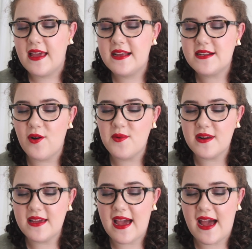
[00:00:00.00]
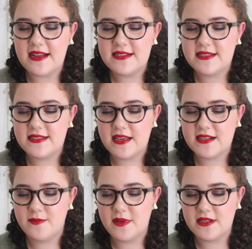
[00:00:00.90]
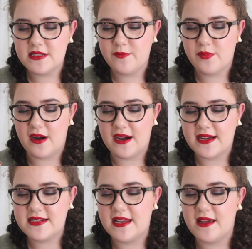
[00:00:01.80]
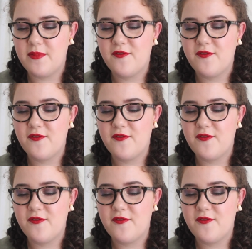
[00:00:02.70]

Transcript: It only has 6 mils of product in it,